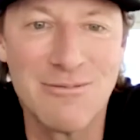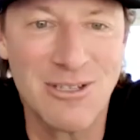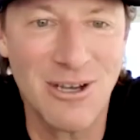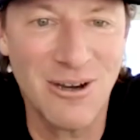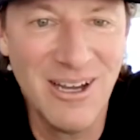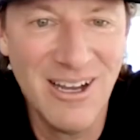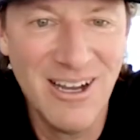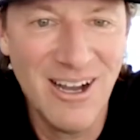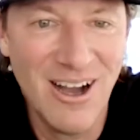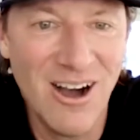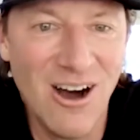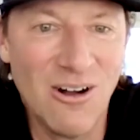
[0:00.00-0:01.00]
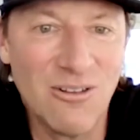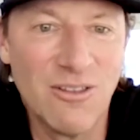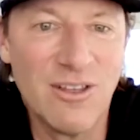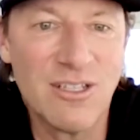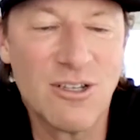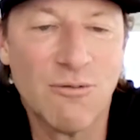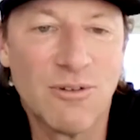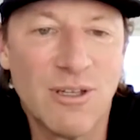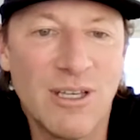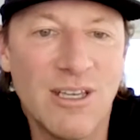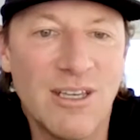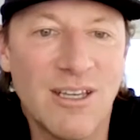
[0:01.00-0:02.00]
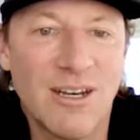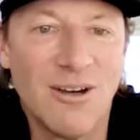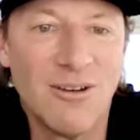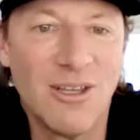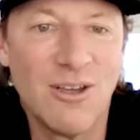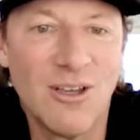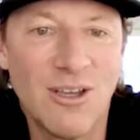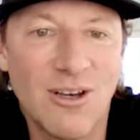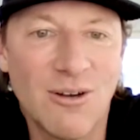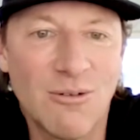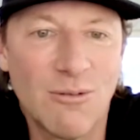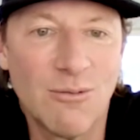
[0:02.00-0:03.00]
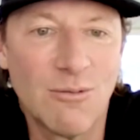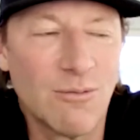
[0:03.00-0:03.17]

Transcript: So all of these hopefully you know you you know